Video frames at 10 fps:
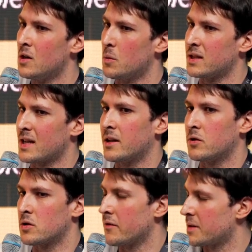we decided
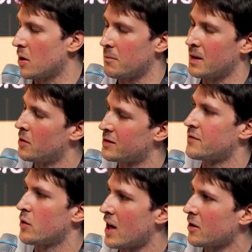to solve this problem not
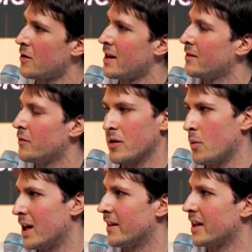just for Algorand, for the
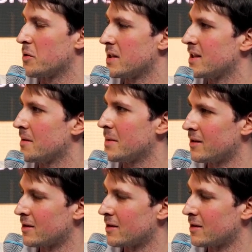wider ecosystem,